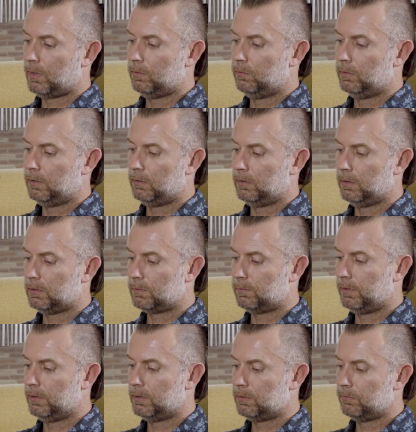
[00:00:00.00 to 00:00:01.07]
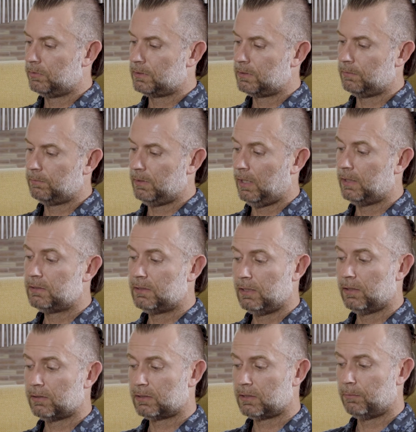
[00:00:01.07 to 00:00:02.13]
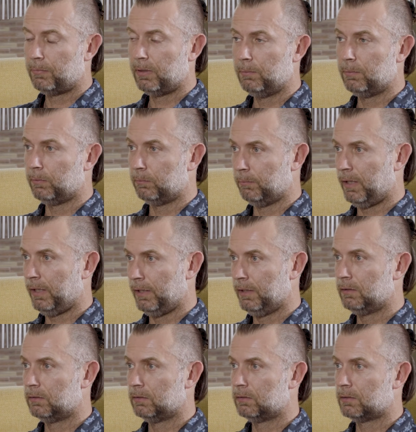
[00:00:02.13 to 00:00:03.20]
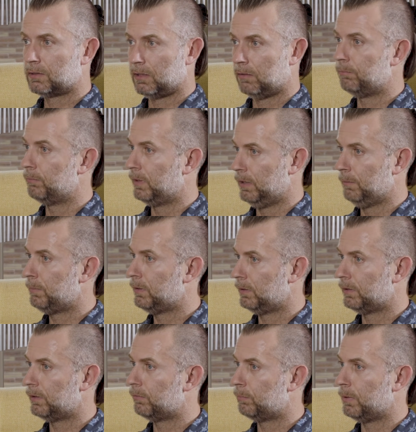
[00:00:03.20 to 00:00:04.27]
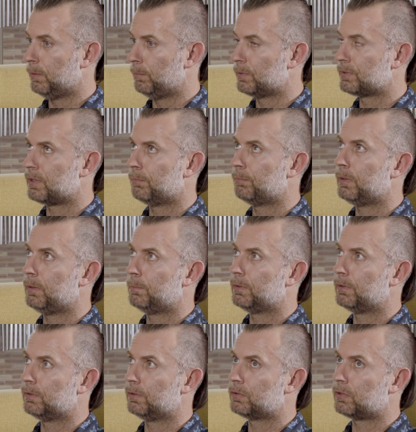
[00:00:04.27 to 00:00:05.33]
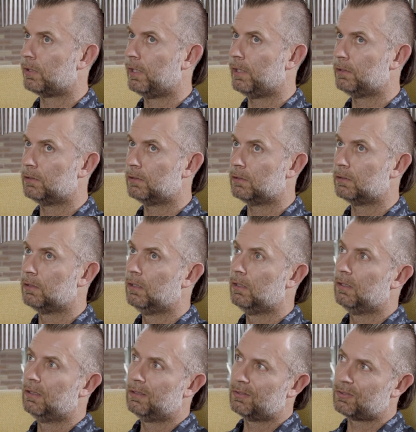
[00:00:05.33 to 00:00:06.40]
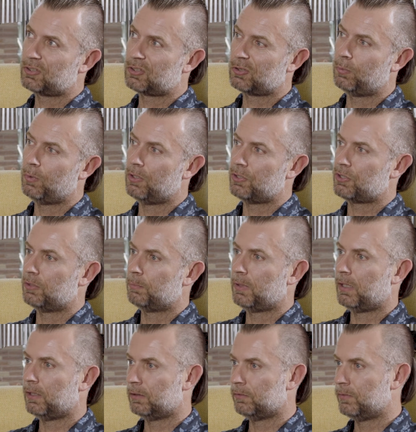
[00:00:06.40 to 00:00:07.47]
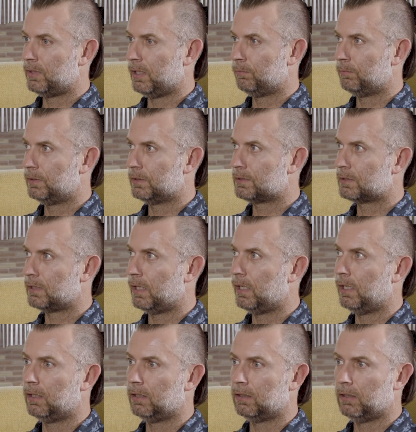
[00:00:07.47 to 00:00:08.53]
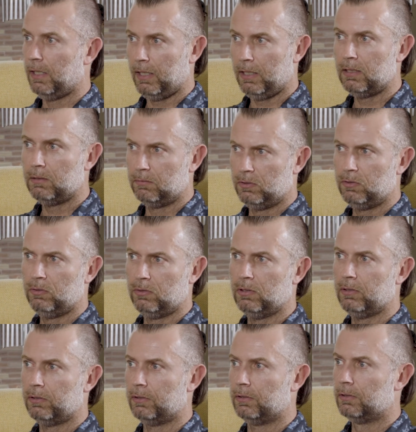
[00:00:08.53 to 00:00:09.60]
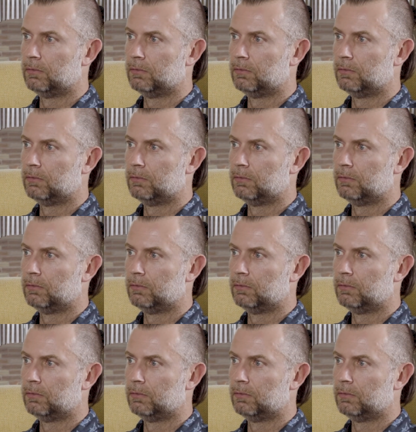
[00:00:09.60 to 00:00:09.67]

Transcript: Without an explanation for something. I see how some people might, some manipulative people, some people that are trying to squash a part of them that's saying, hey, do good.